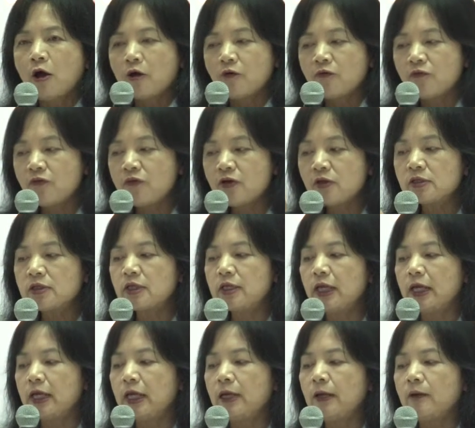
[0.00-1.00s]

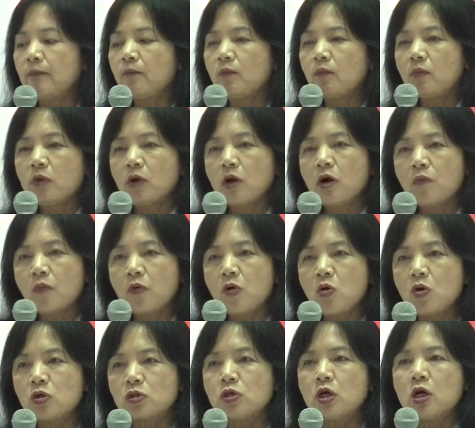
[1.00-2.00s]
Firstly, of
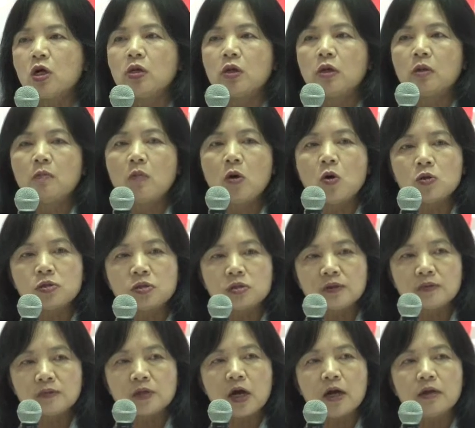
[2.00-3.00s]
course, most
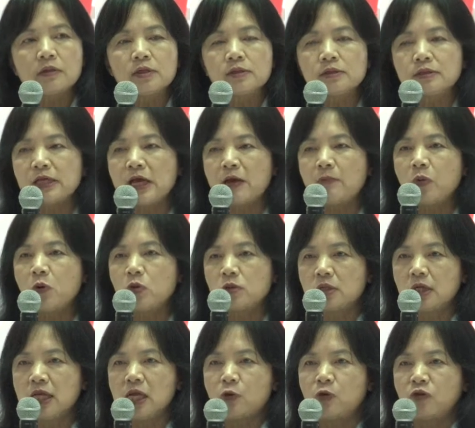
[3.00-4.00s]
of the time the sample is
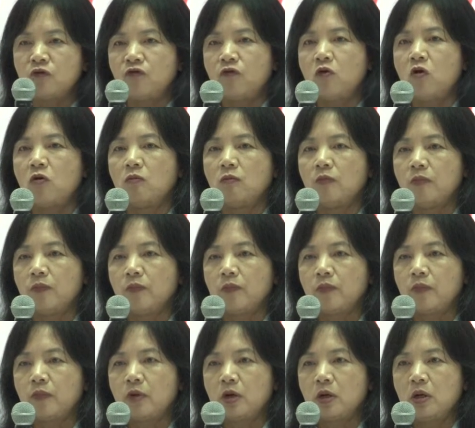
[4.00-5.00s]
liquid form.
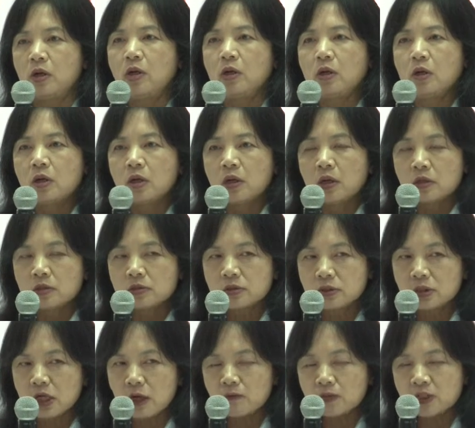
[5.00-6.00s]

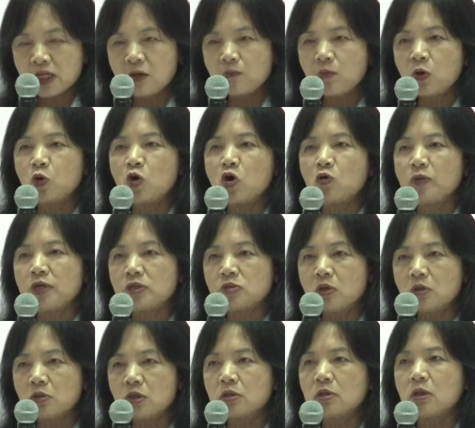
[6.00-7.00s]
Some sample could be
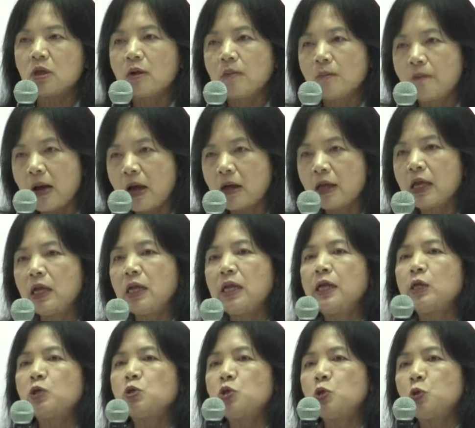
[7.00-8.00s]
solid, but it
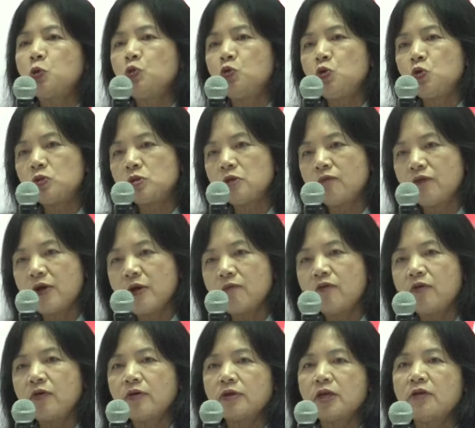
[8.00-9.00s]
needs to use the
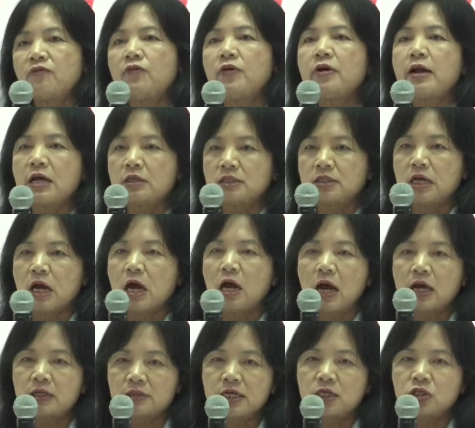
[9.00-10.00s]
different
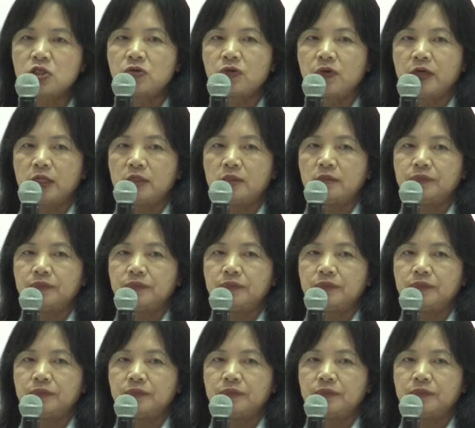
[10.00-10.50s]
accessories.